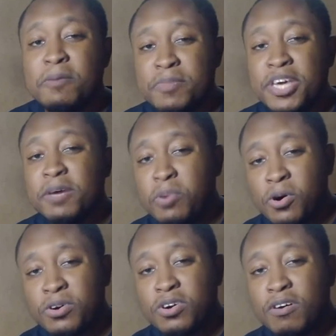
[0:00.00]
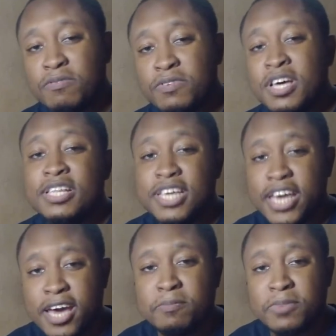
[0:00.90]
being part of the
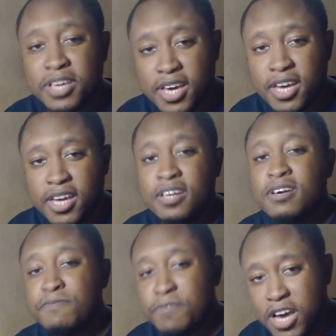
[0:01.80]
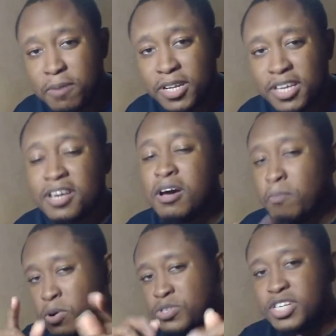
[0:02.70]
MK family.
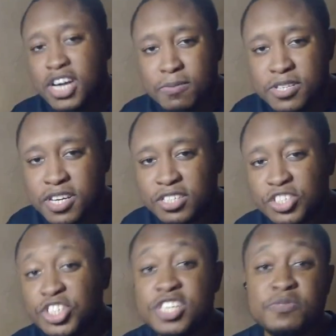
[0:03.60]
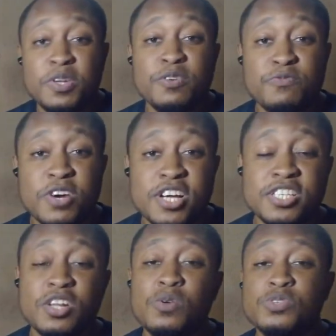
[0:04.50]
Post in the comment section, share this video with friends,
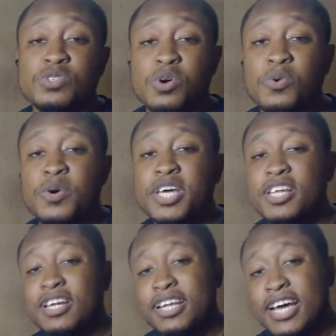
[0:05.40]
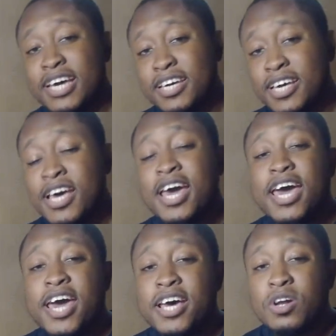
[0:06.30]
and also hit that like
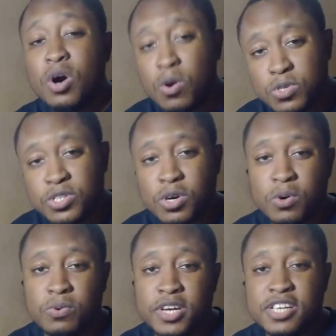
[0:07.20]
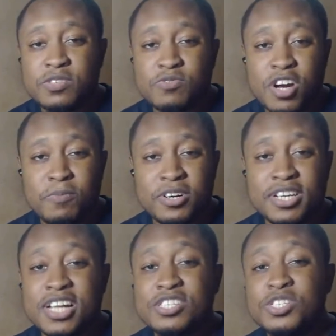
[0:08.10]
and also hit the subscribe button,
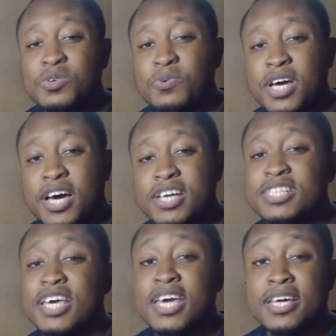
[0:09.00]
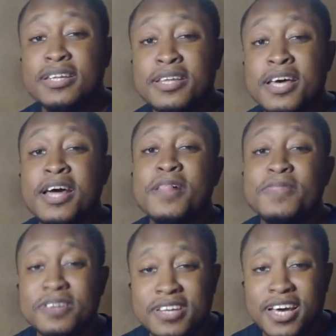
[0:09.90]
and I'll see you guys in
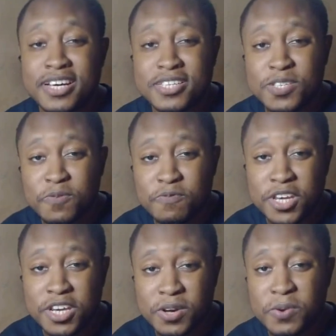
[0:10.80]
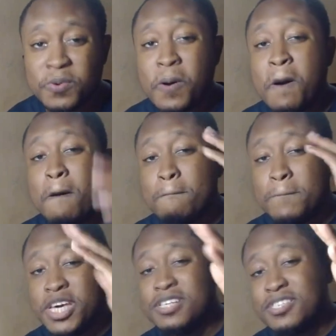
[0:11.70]
the next video.
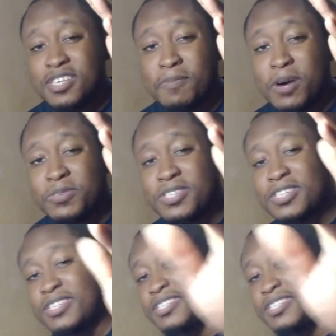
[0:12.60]
Peace, I'm out.